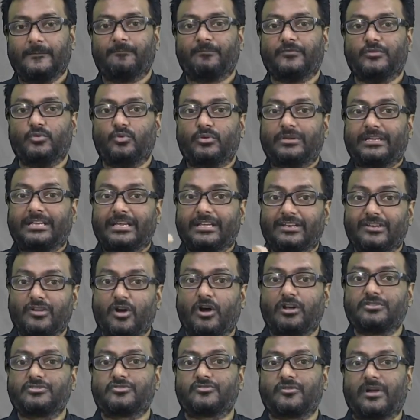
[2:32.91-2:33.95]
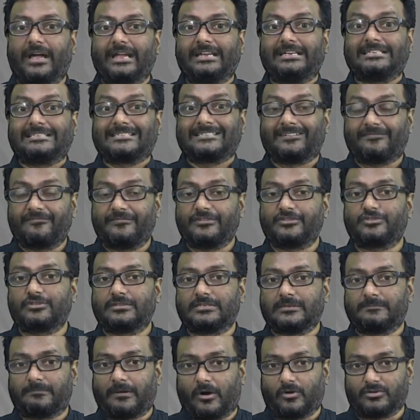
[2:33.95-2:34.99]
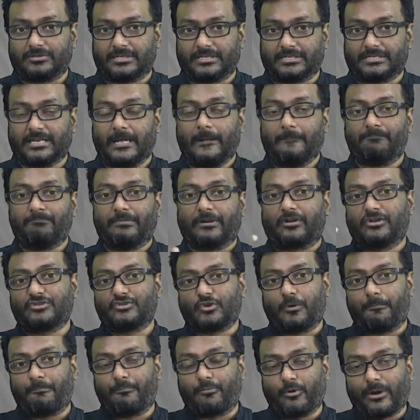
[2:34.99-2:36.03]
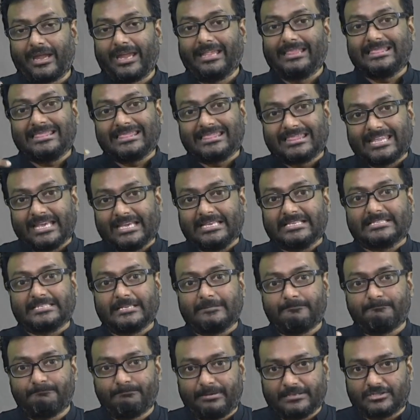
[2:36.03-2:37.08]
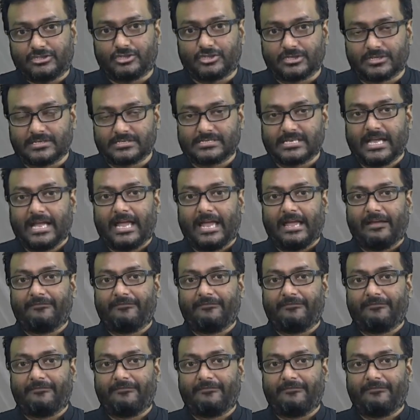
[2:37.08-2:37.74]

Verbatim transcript: you cannot write sufficient about it because your brain thinks in pictures.